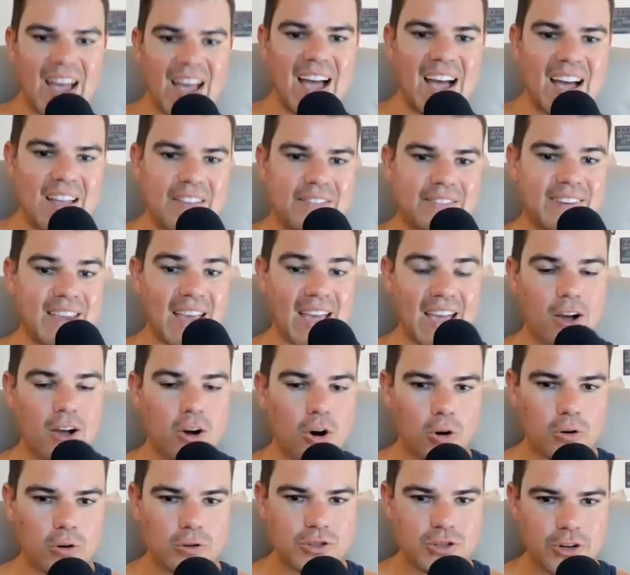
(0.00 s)
I had Gay
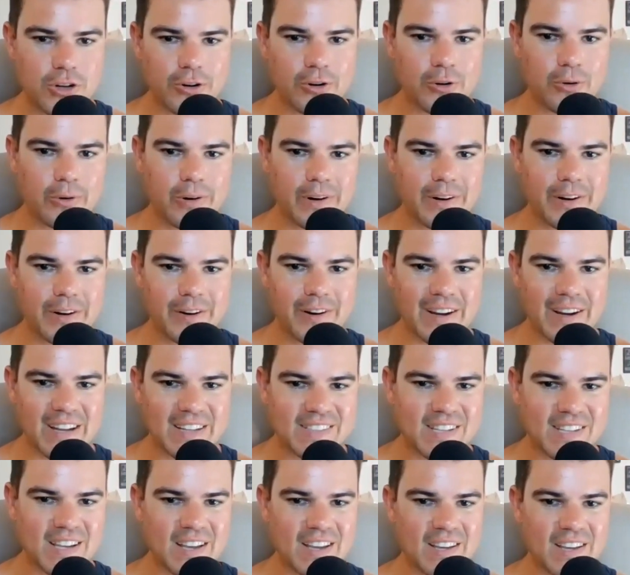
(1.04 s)
Culture Corner.
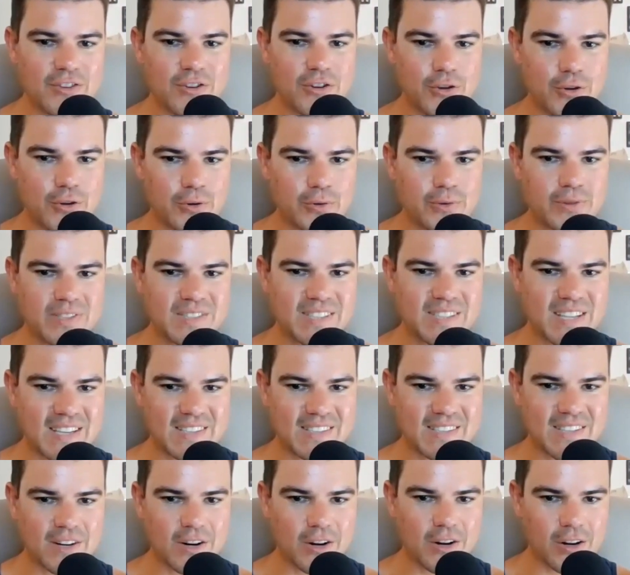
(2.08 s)
It's a new
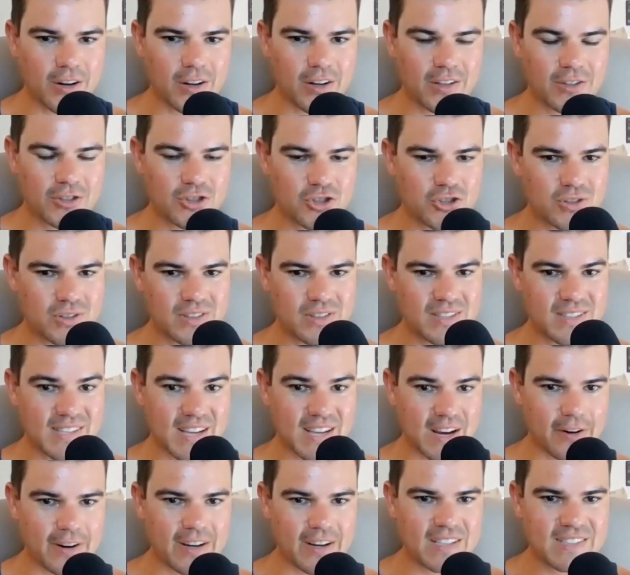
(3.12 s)
seasonal
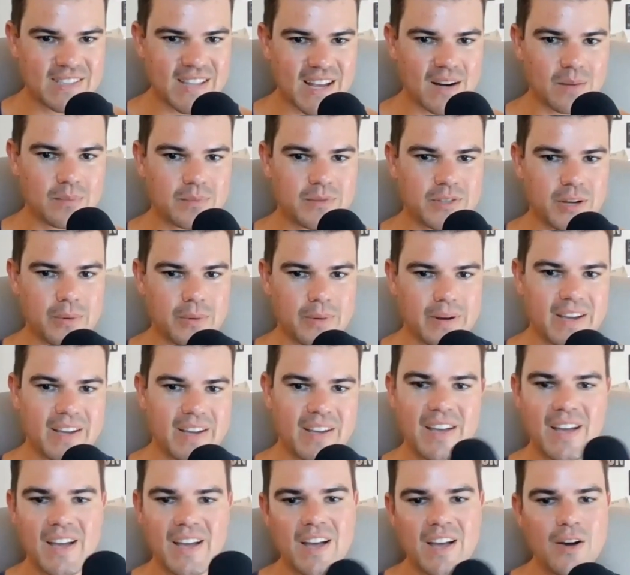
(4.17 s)
series that I'm
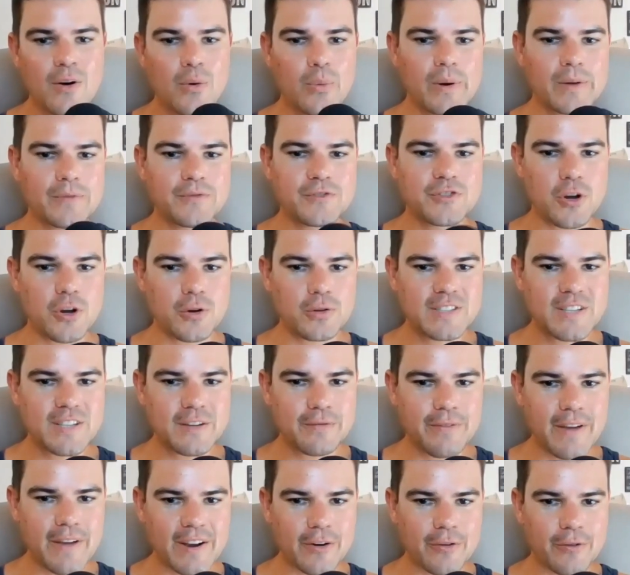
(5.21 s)
doing with
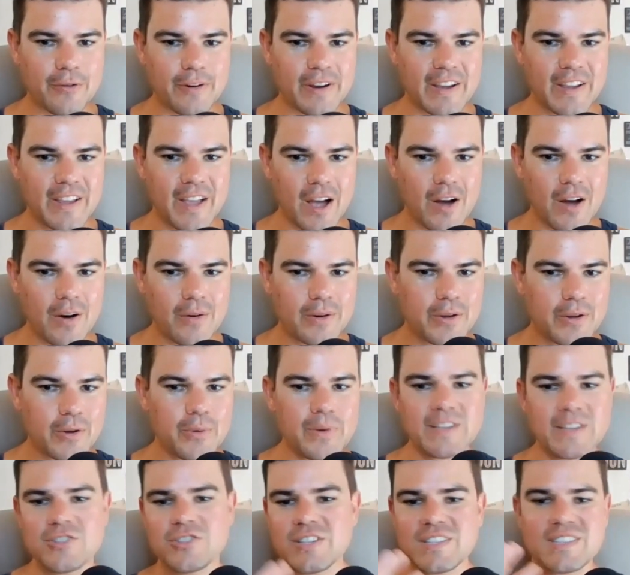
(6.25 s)
Joseph Federico,
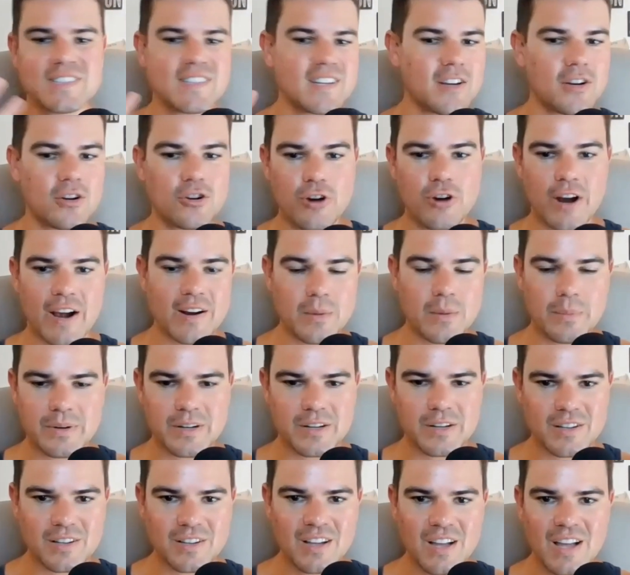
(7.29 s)
who is just an
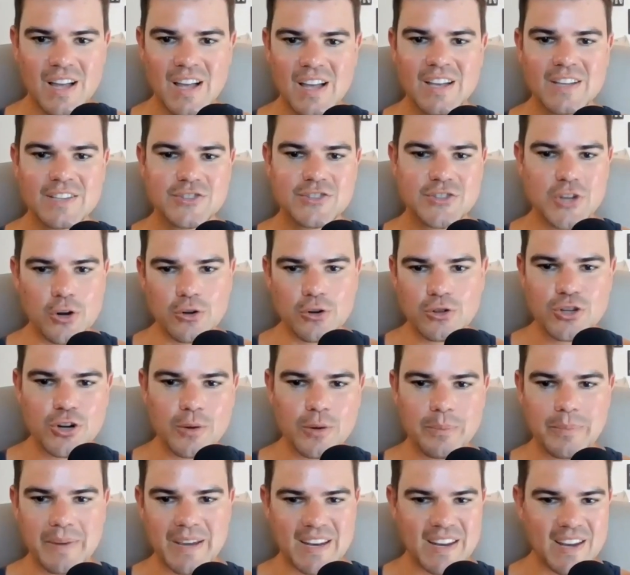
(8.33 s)
incredible
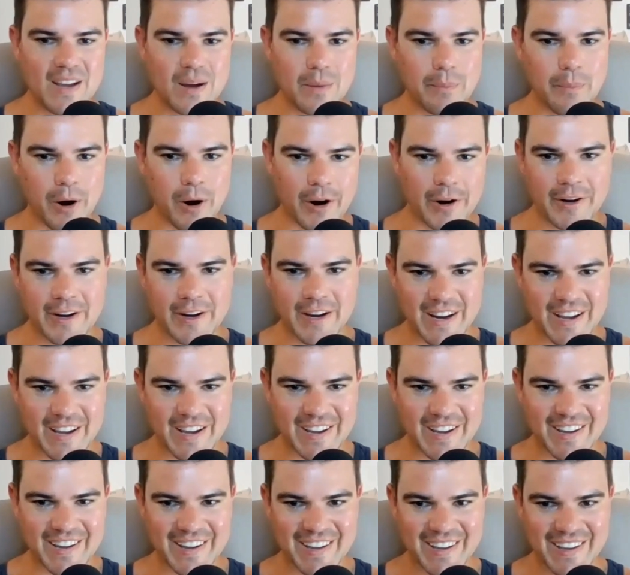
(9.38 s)
social media
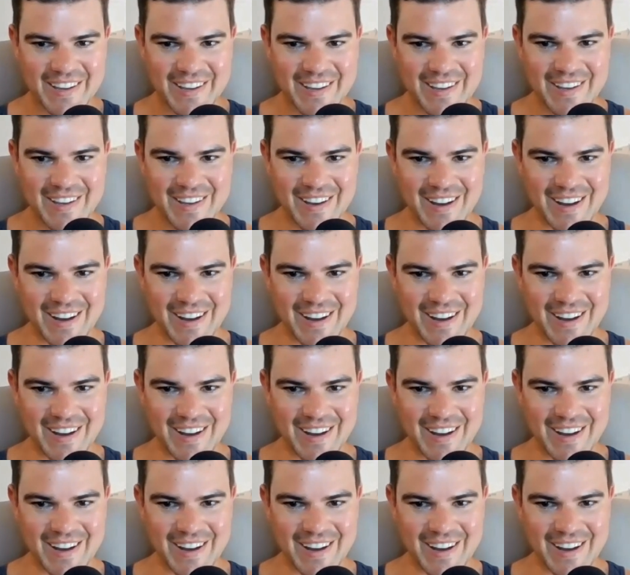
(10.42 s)
marketing